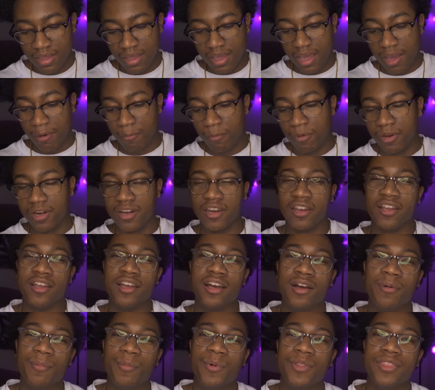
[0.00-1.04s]
I wanted a
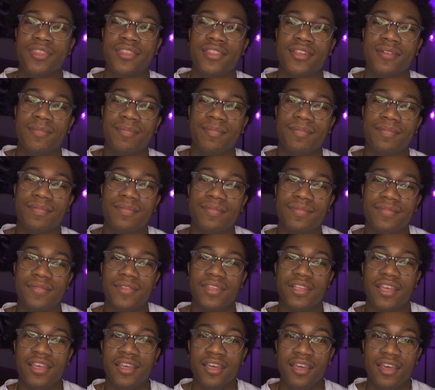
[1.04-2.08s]
gun with
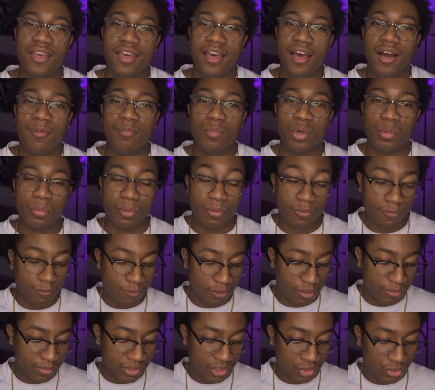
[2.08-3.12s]
a more
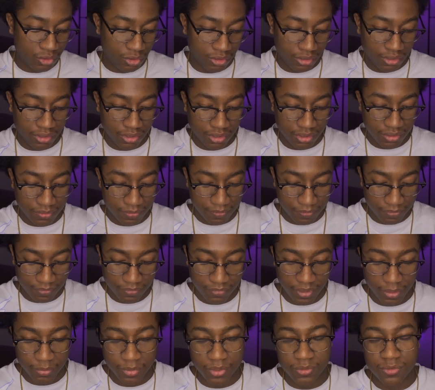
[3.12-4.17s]
performance trigger.
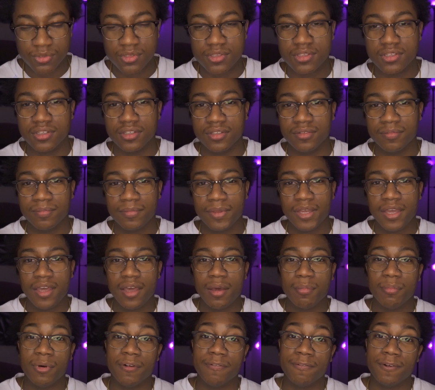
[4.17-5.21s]
I'm used to,
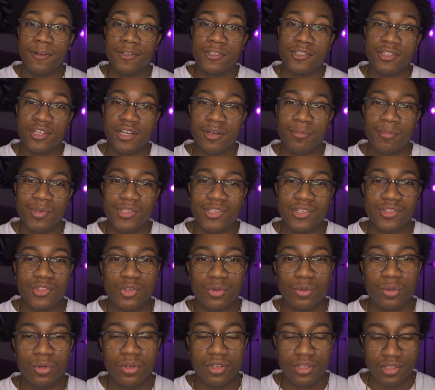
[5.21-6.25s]
my first gun was a
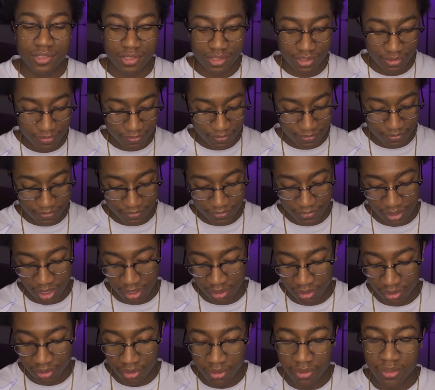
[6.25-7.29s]
Taurus. Y'all
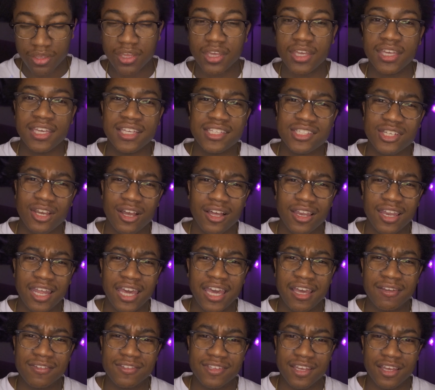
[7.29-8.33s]
can go ahead and get y'all
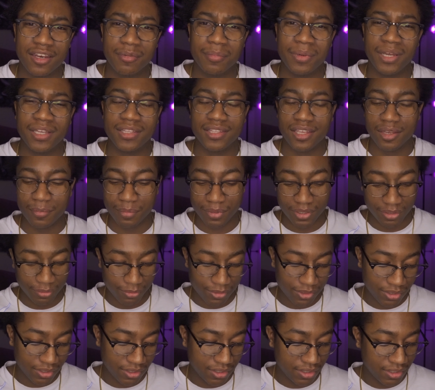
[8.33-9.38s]
laughs out about that, but it was
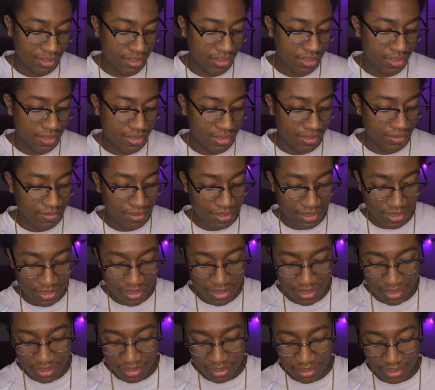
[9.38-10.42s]
a good gun.
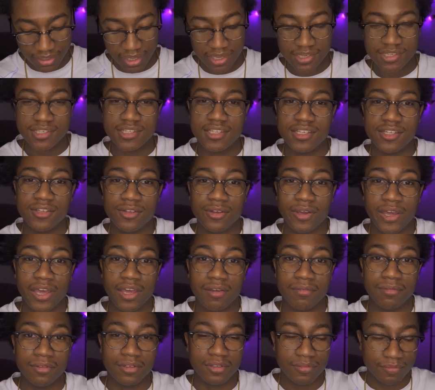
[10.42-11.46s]
And I still
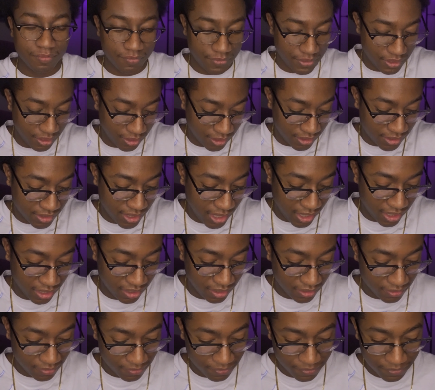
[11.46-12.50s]
have it to this
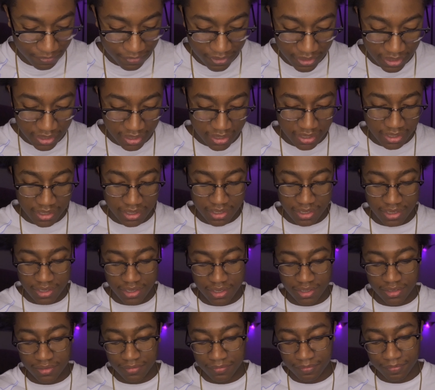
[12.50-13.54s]
day.
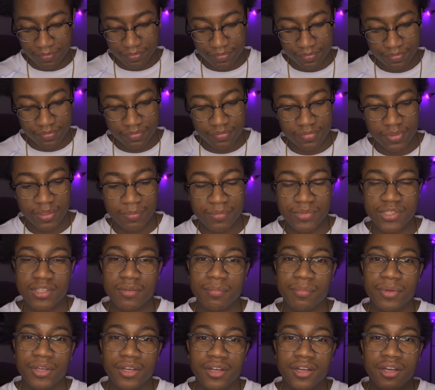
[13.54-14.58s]
And I'm just
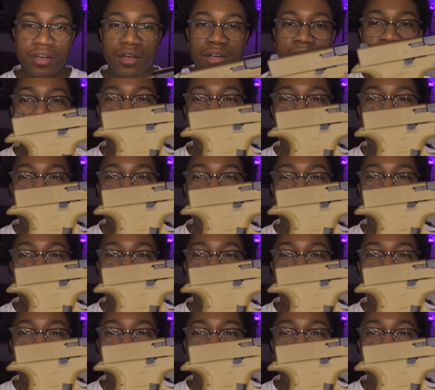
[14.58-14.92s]
compared